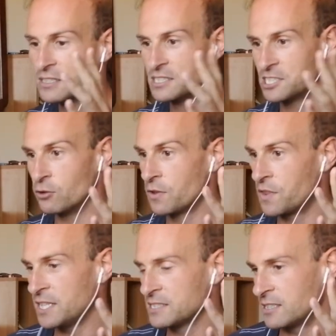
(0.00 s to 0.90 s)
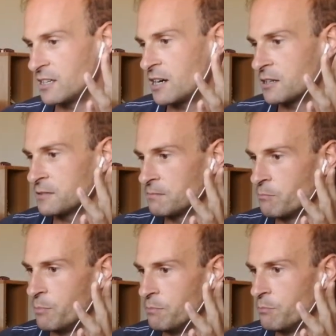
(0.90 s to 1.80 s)
So things that are
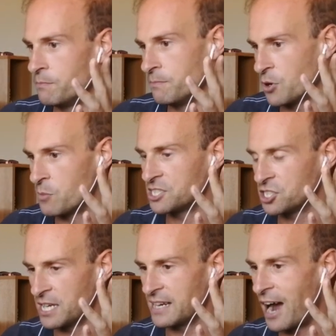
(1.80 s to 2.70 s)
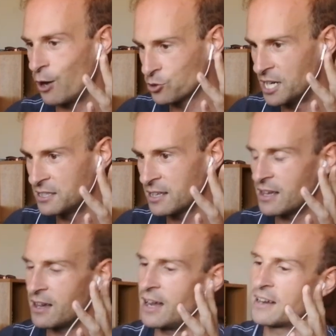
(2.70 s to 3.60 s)
pretty much
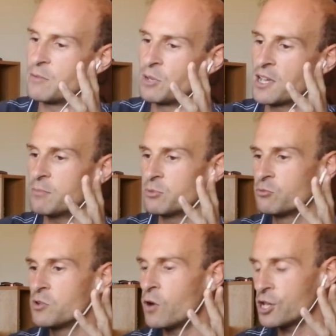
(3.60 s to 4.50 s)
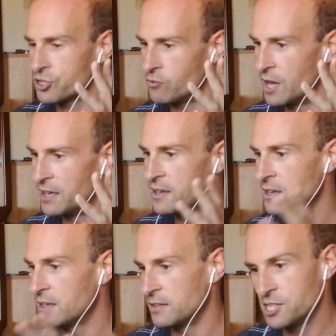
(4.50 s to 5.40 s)
outdated are coming up to be washed away.
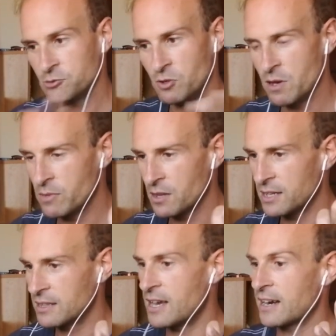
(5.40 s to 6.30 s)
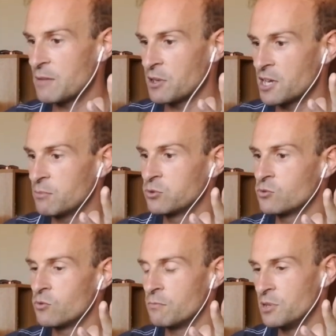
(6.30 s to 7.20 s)
Just remember that they are coming up to
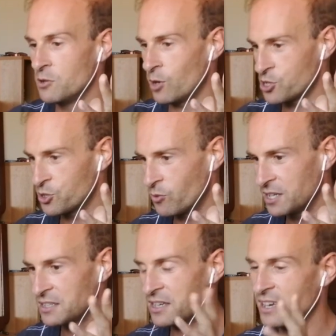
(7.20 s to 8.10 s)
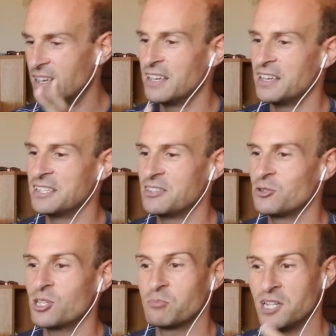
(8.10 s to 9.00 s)
be washed away, and do
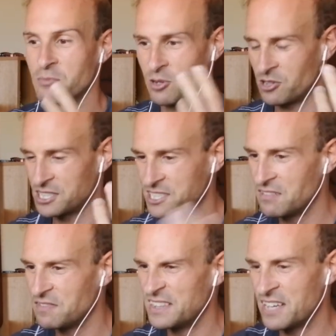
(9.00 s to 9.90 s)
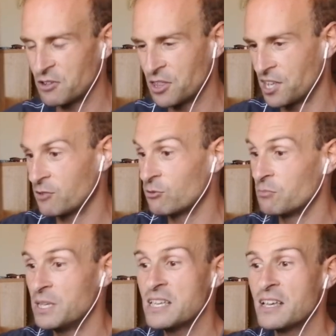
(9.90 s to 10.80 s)
not beat up on yourself, and everything will
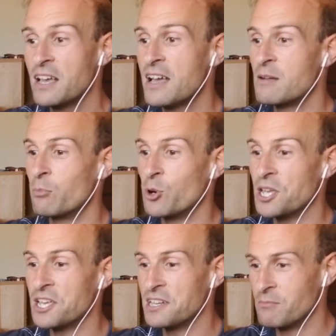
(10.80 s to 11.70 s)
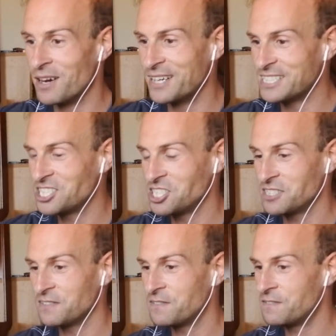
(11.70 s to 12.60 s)
be pretty
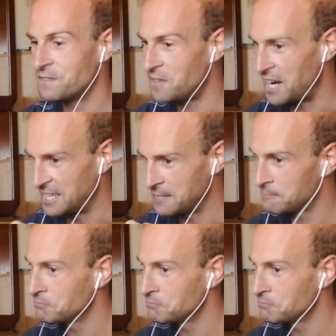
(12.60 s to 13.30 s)
much fine.